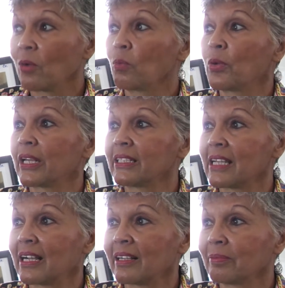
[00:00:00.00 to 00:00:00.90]
would
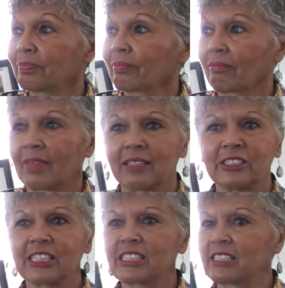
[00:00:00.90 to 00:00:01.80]

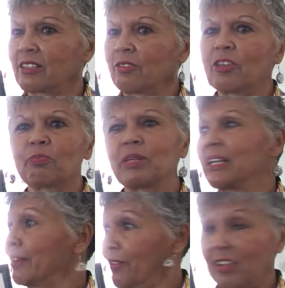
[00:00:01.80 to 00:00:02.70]
there'd be
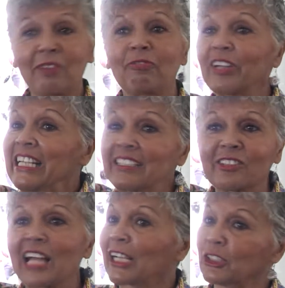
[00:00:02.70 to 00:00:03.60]
a fleet,
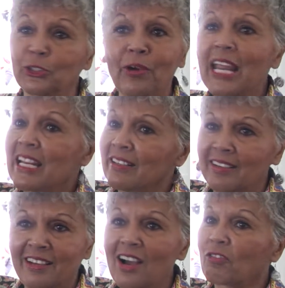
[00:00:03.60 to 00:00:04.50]
looked like a train
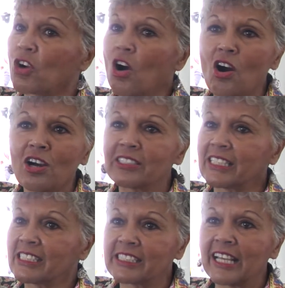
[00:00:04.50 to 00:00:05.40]
of cars
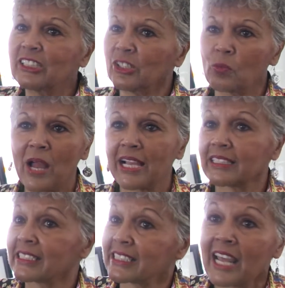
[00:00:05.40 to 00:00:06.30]
and station
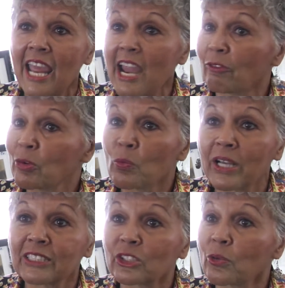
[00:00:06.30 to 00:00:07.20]
wagons. Everyone
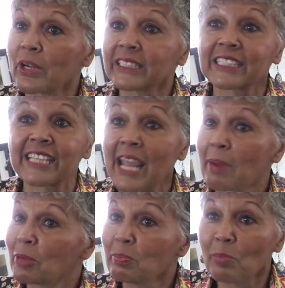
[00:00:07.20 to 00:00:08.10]
is going to
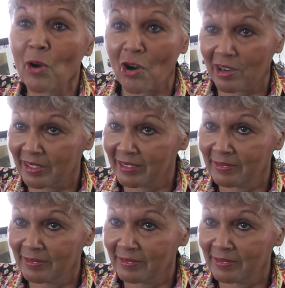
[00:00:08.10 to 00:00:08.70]
Camden Park.